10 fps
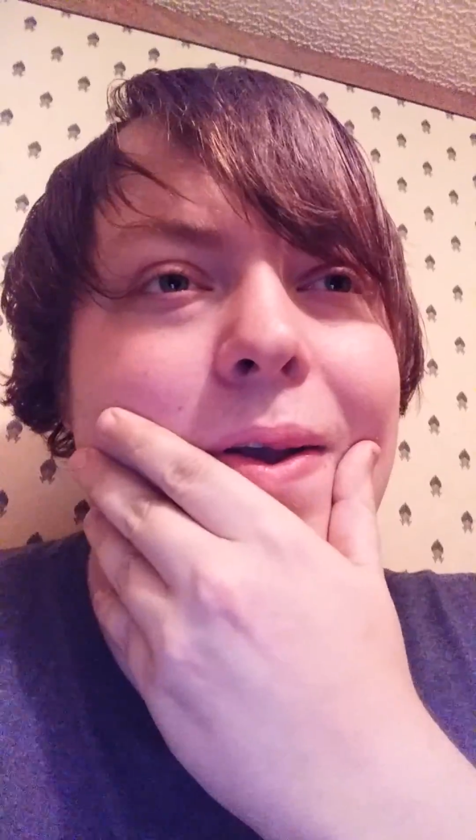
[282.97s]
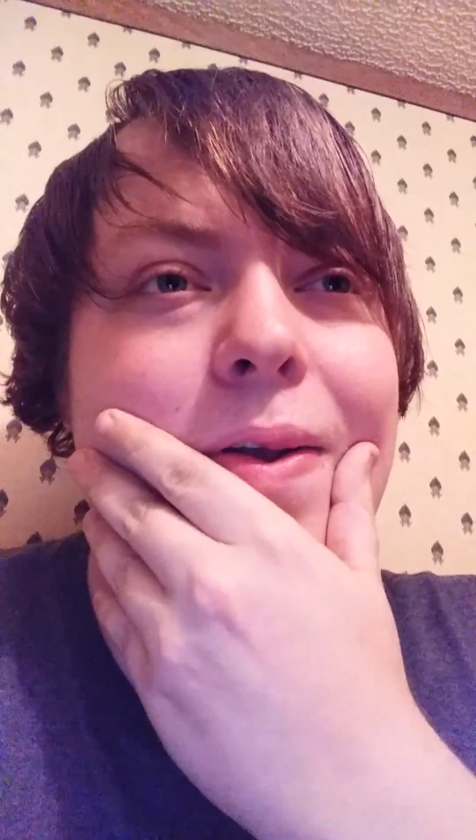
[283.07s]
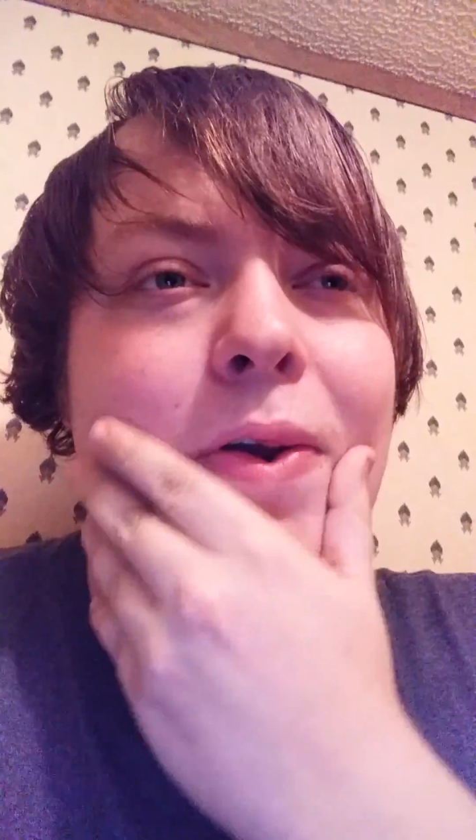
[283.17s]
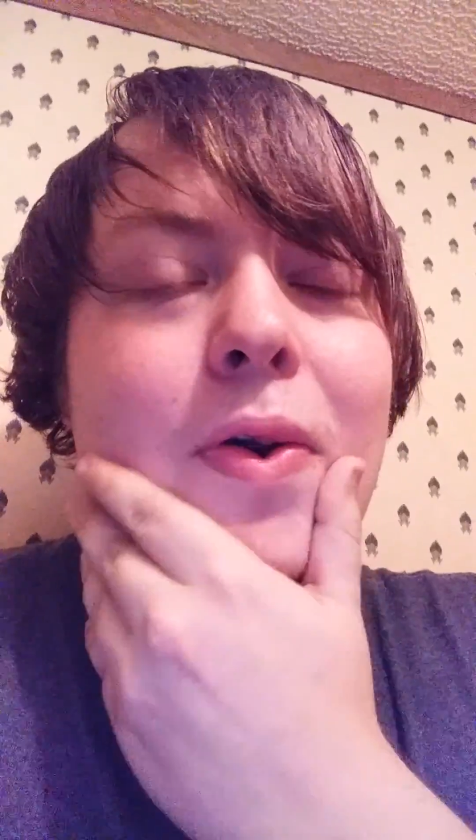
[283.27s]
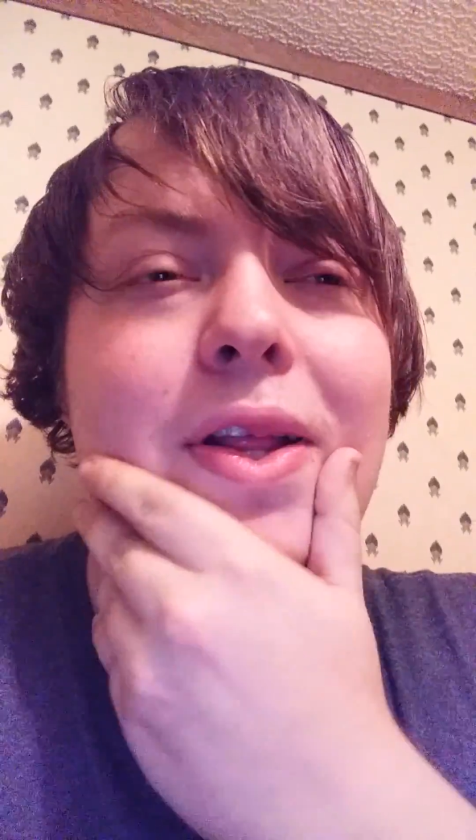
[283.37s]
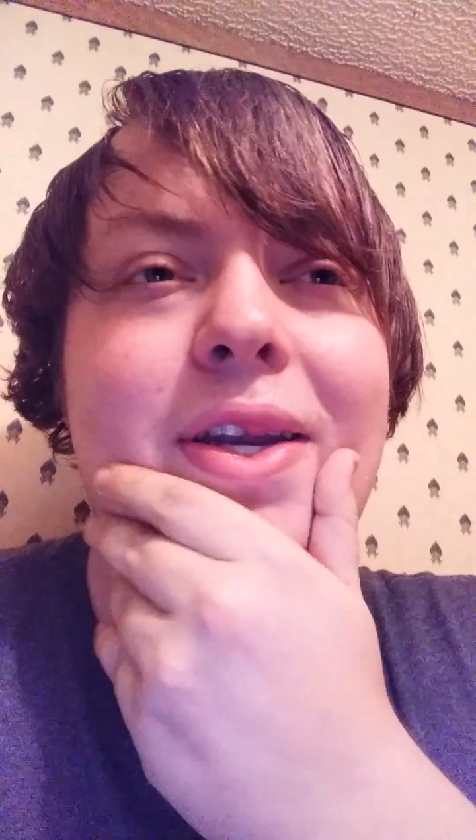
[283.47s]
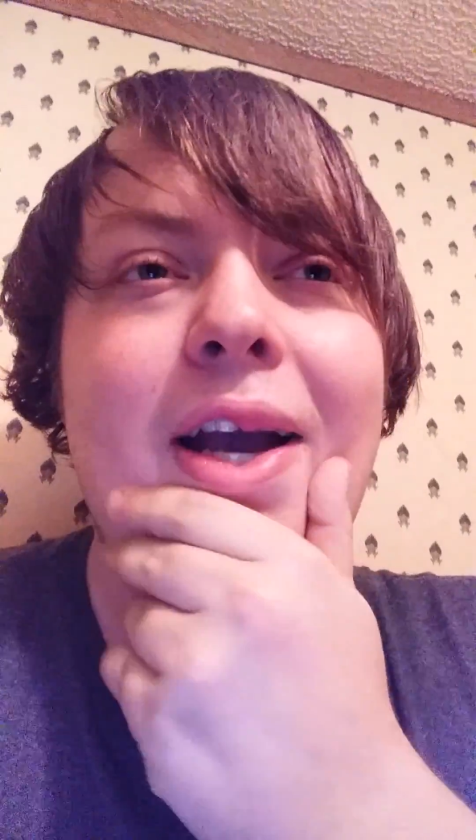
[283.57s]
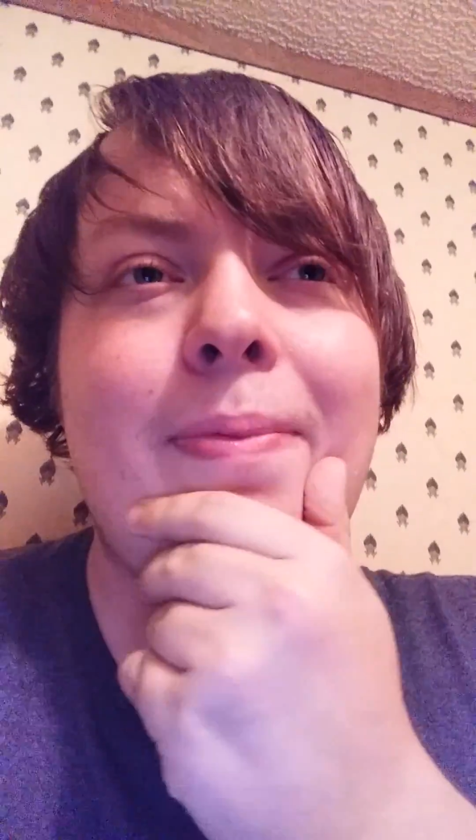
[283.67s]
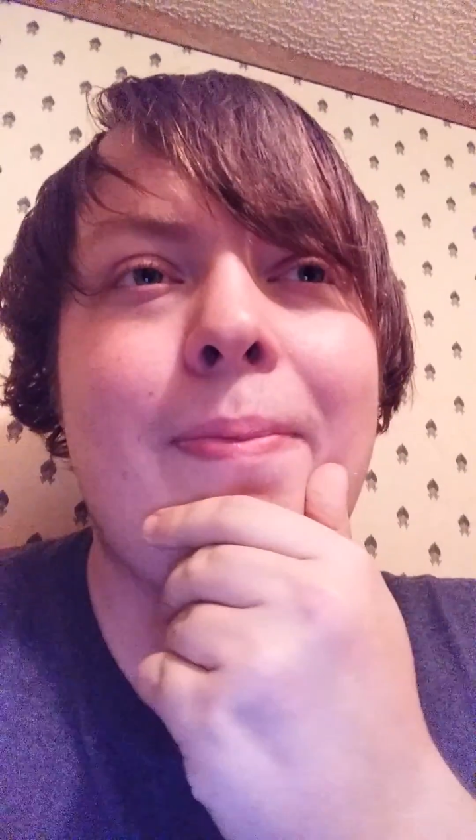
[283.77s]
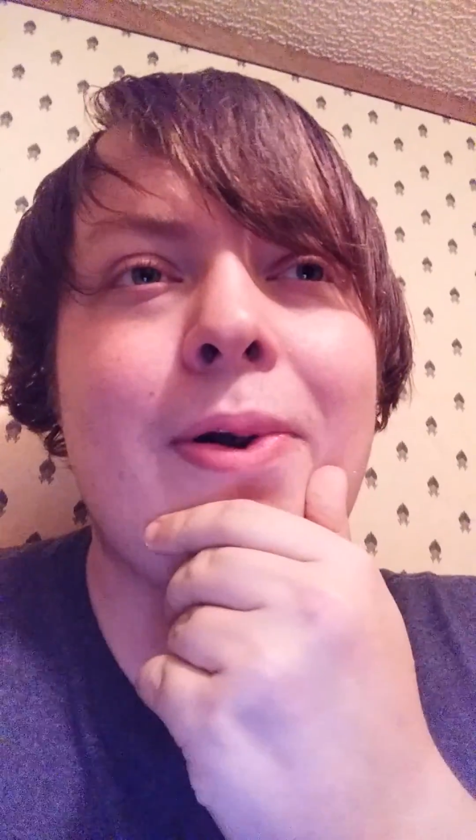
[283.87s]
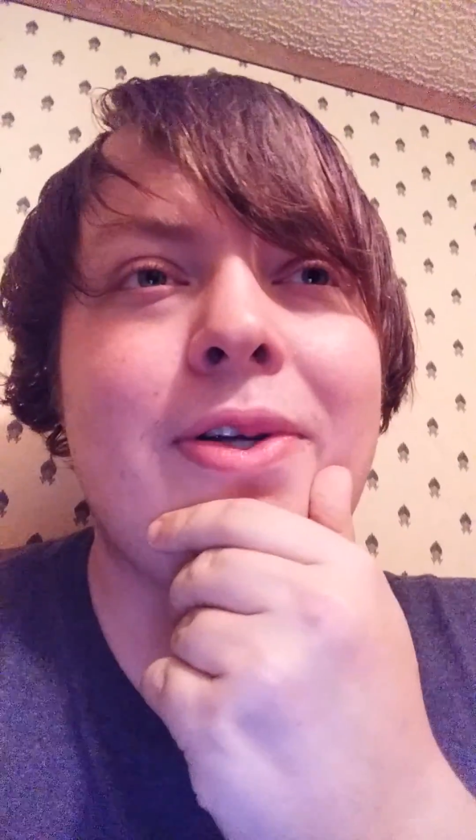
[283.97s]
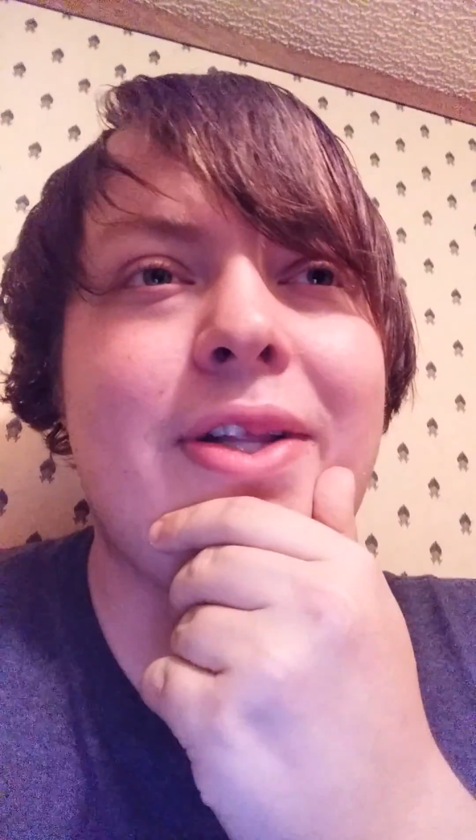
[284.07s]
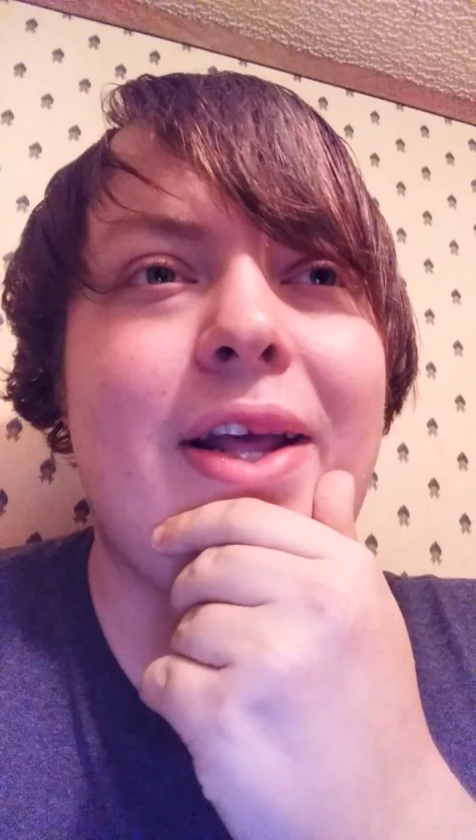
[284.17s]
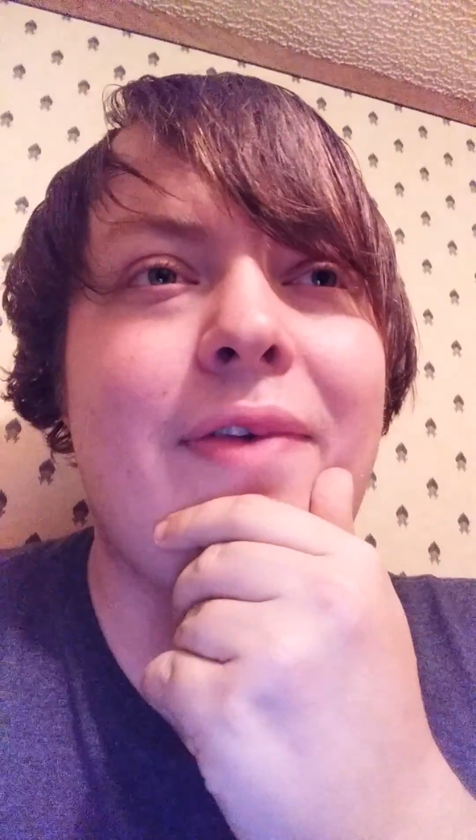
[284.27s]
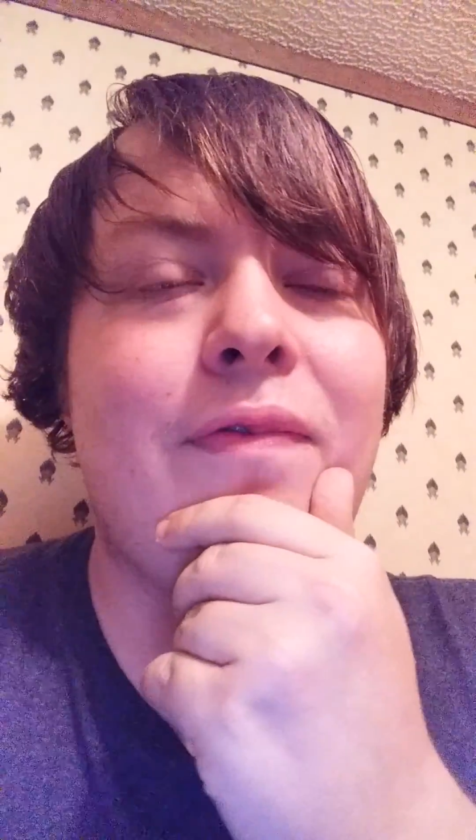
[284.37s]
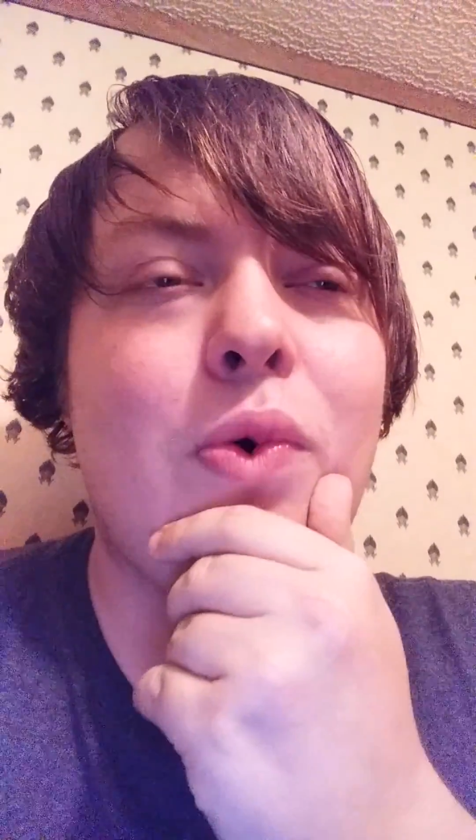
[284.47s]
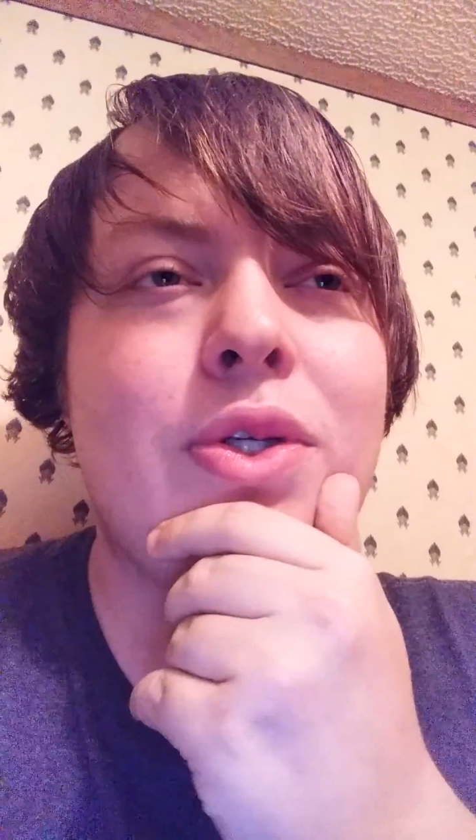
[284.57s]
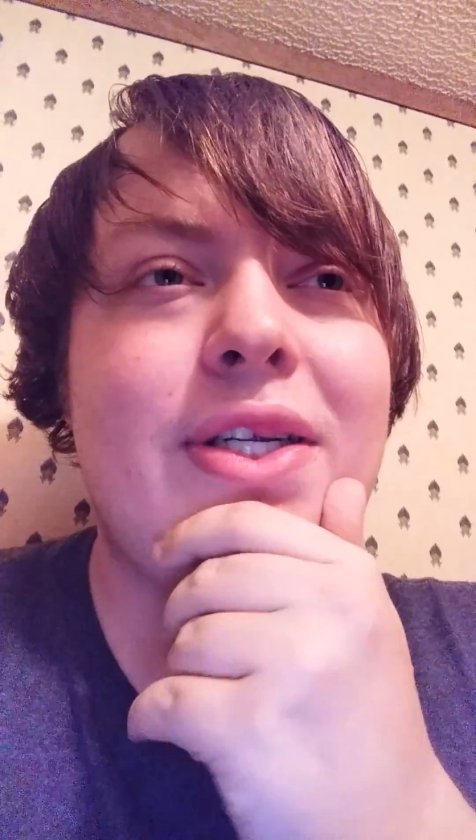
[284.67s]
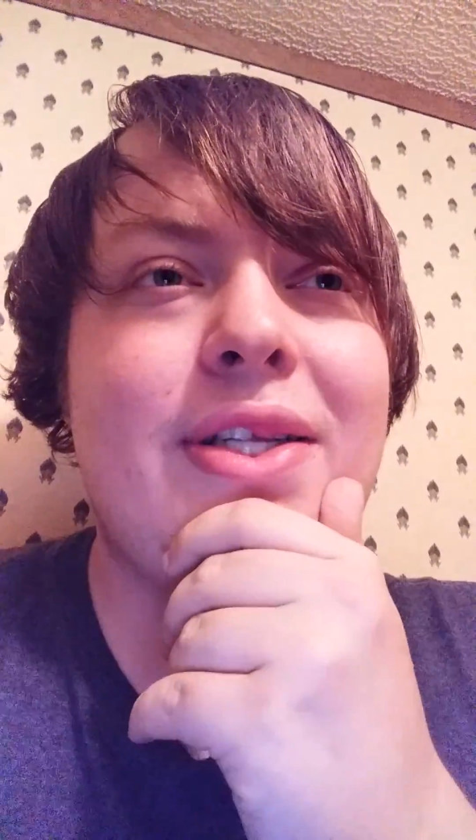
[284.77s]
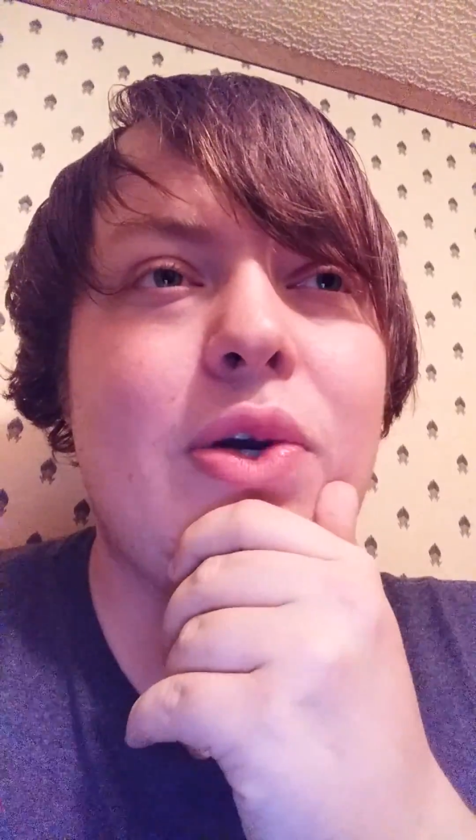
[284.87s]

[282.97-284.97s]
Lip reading: you're the type of person that enforces